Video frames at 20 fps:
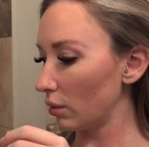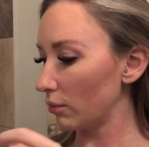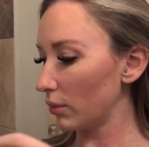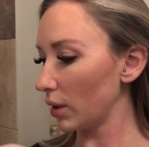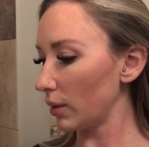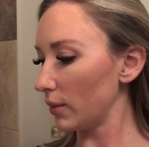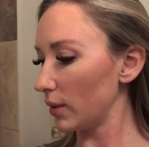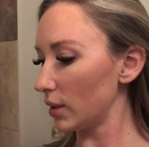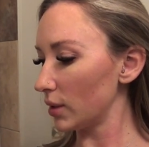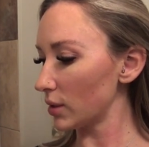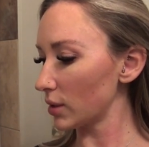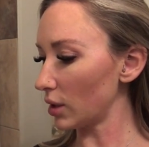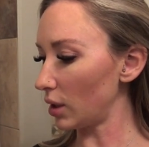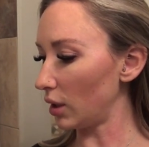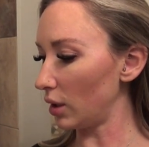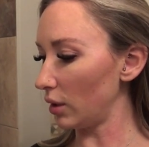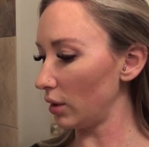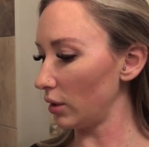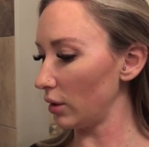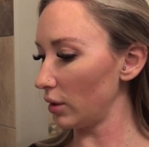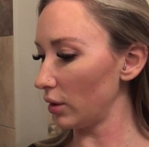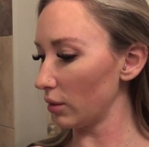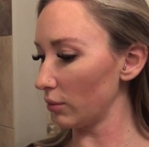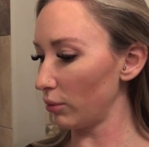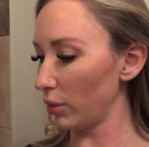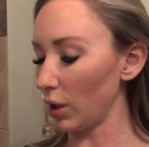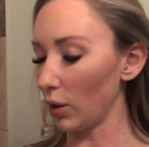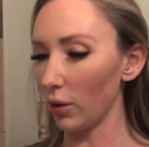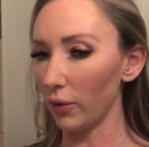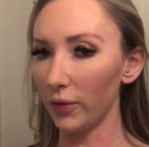Maybe it's called
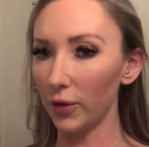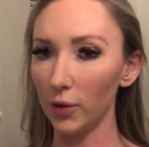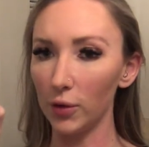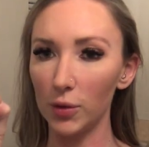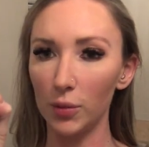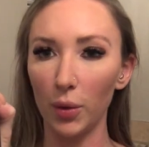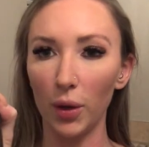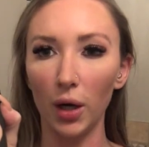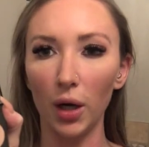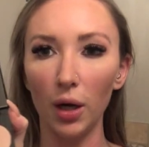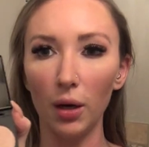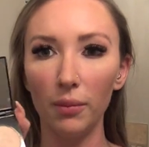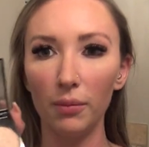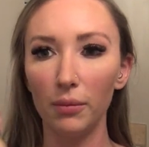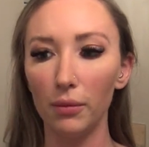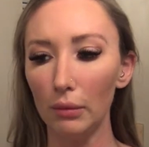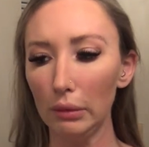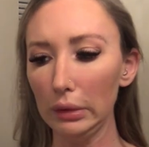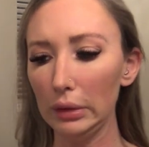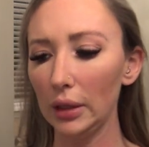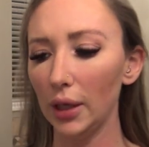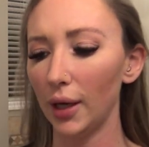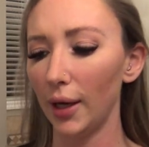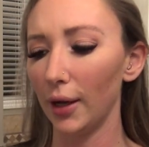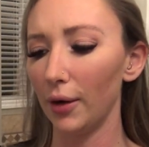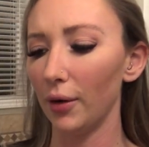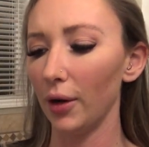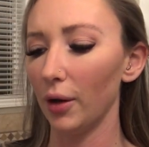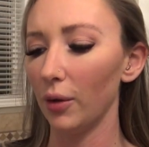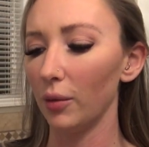Blow a Fuse Pearl.
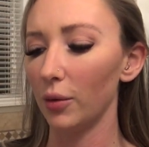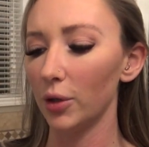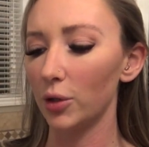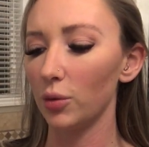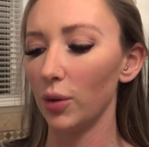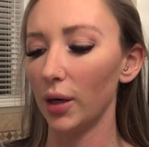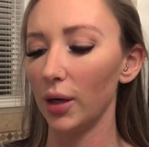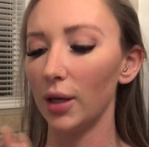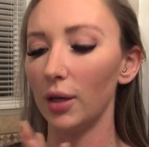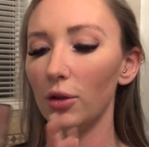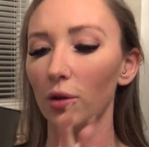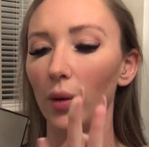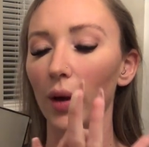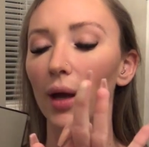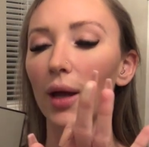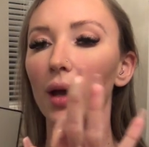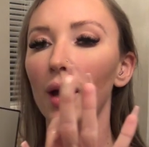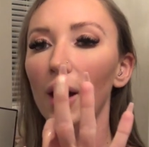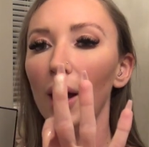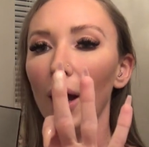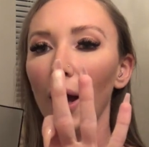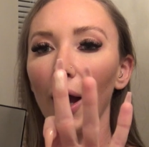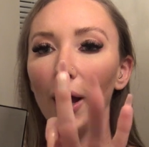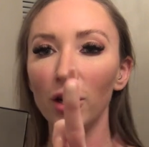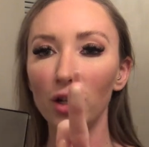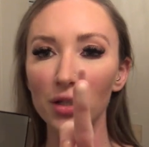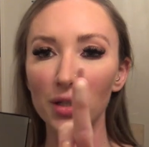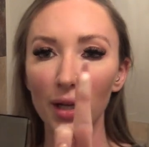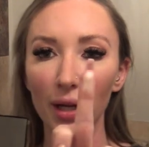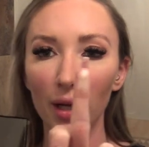I don't know which one. Either way, I
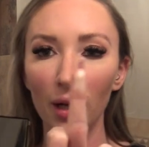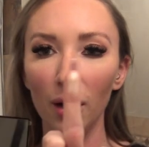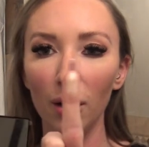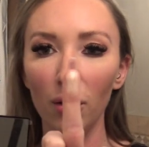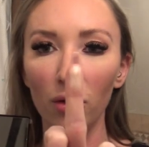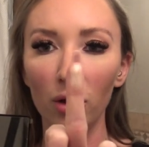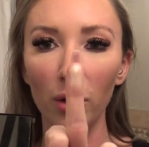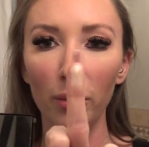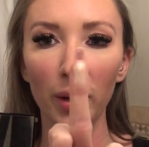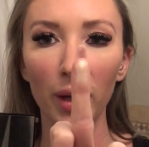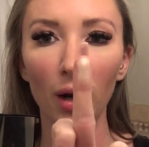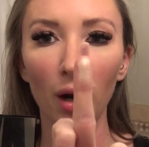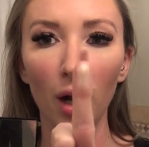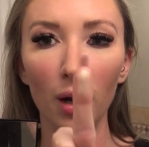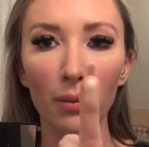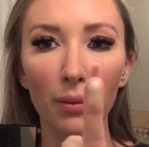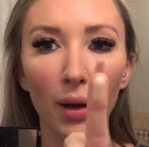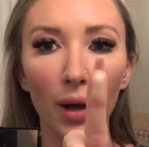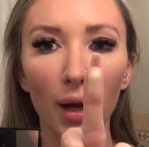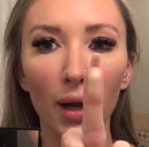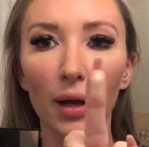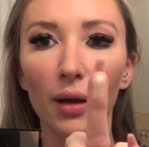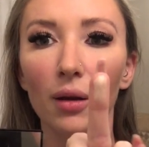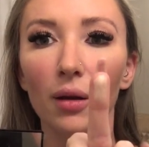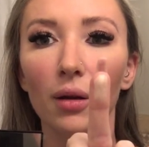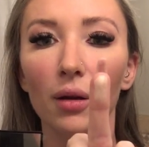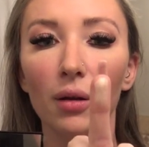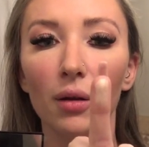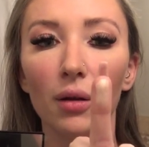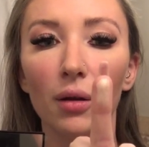just take a little bit on my
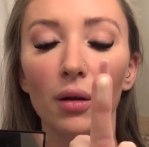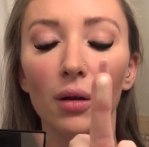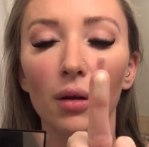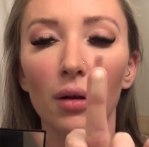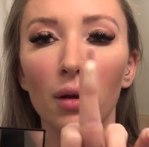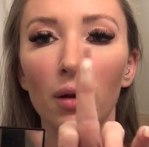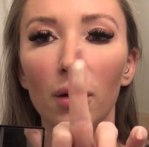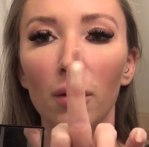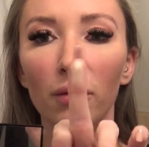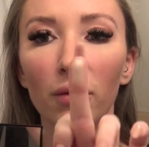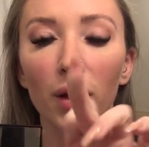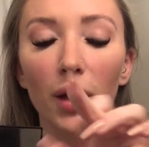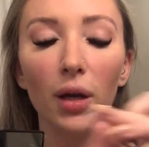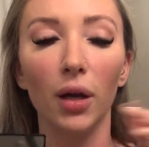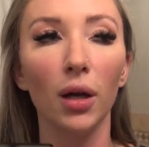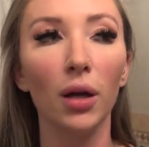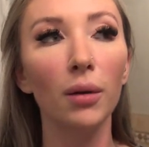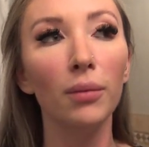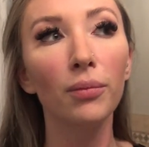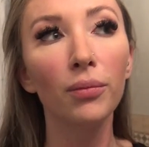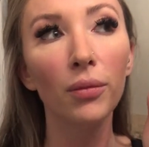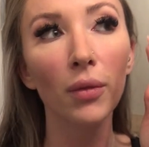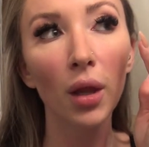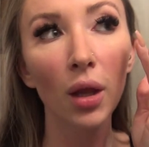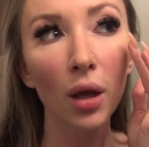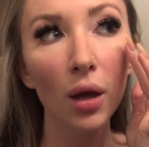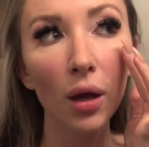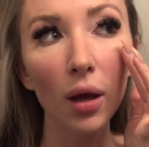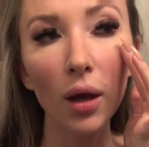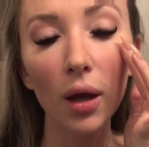finger
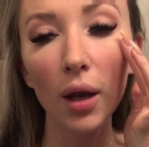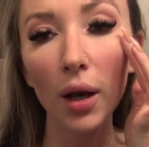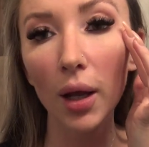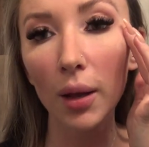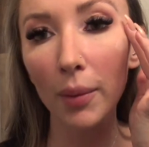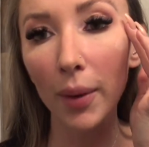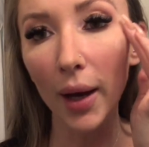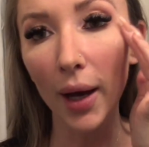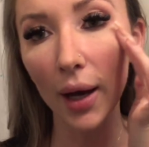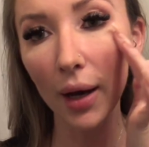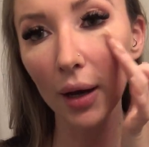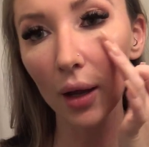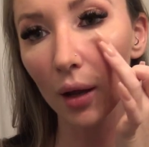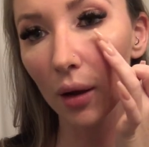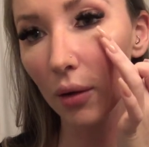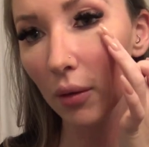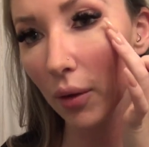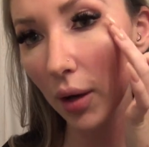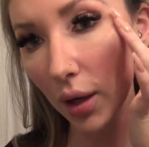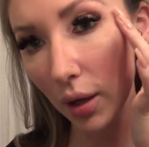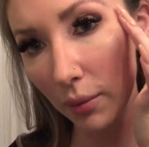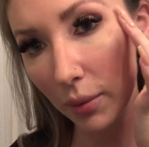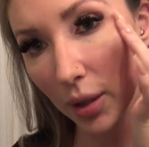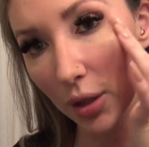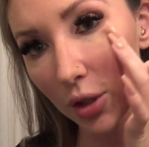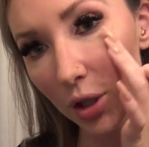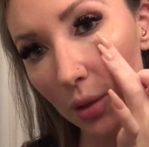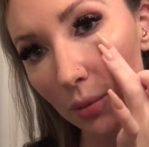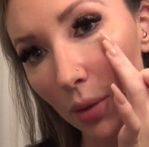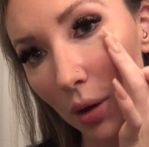and I pat it right on my
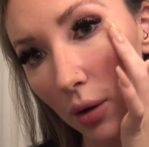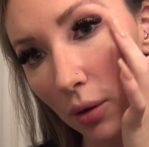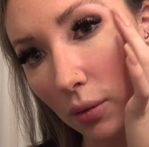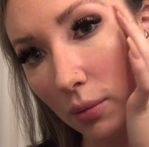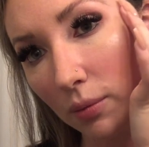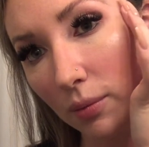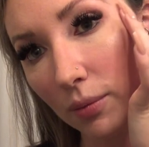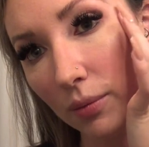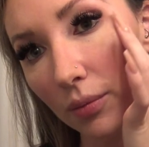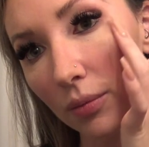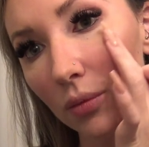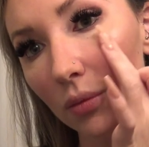cheekbone.